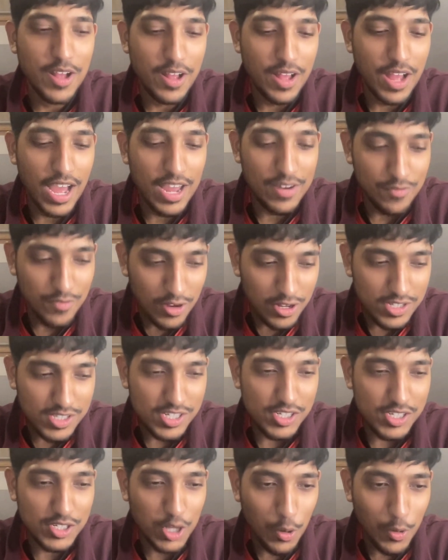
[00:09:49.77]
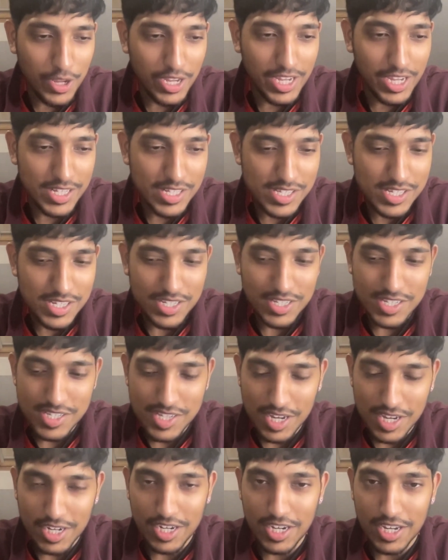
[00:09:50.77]
advantage going into the
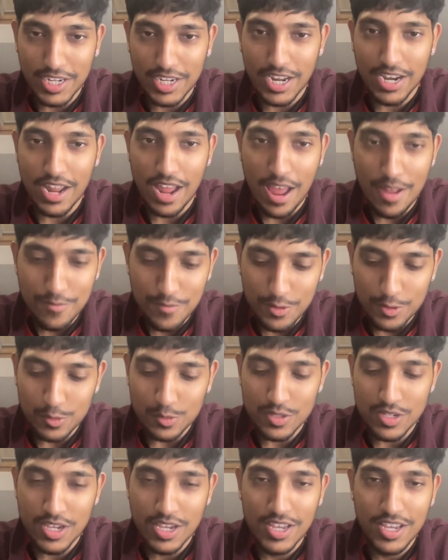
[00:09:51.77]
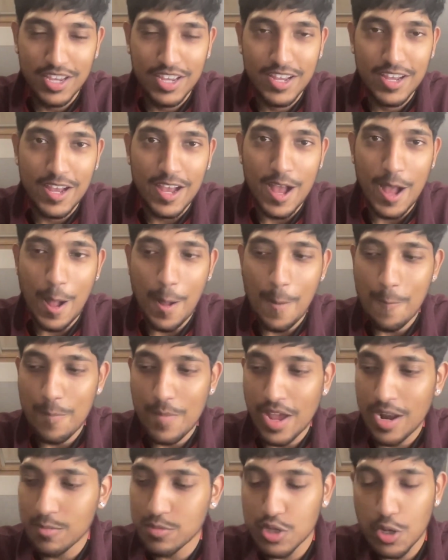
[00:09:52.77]
second leg at Anfield. And
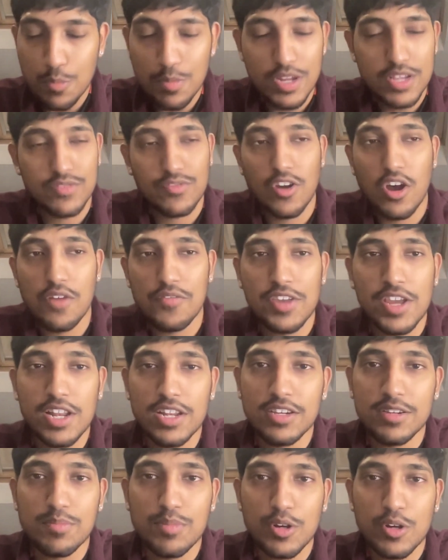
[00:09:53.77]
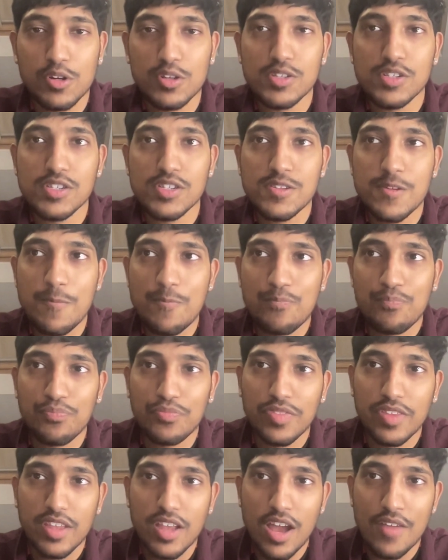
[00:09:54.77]
I'm so pleased for Harvey Elliott, because
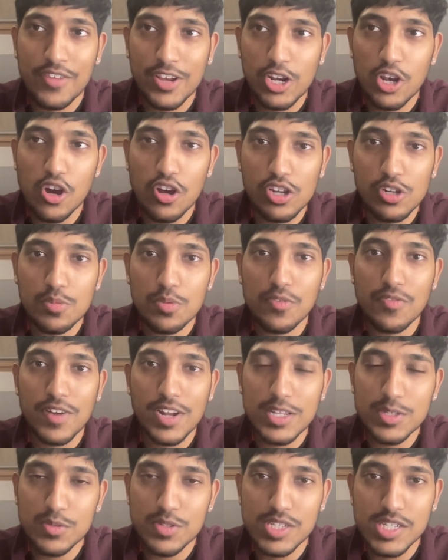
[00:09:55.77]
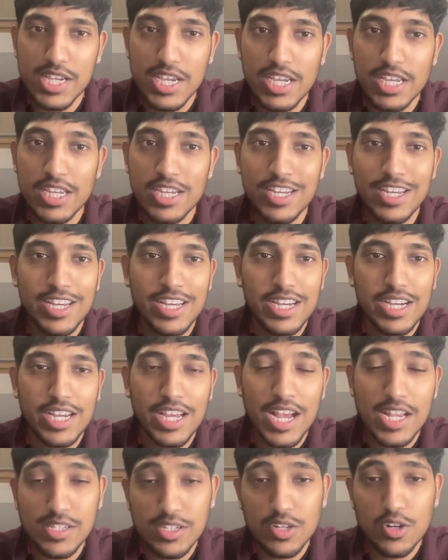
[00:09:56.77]
I think a lot of Liverpool fans would say he
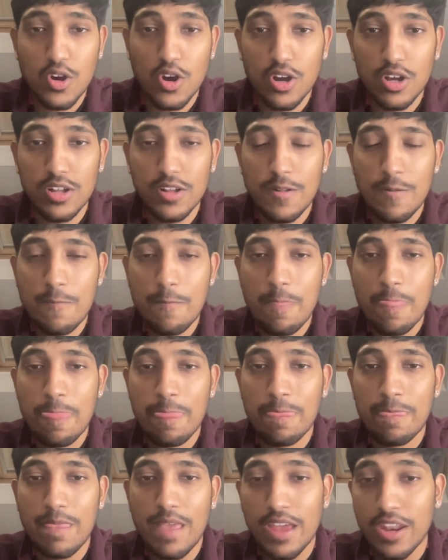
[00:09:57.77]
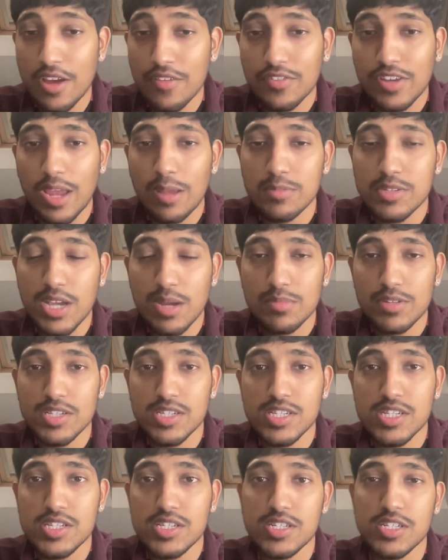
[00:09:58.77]
hasn't got enough game time this
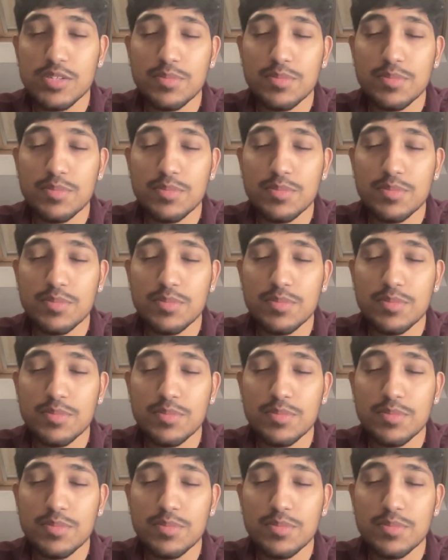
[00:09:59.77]
season. He's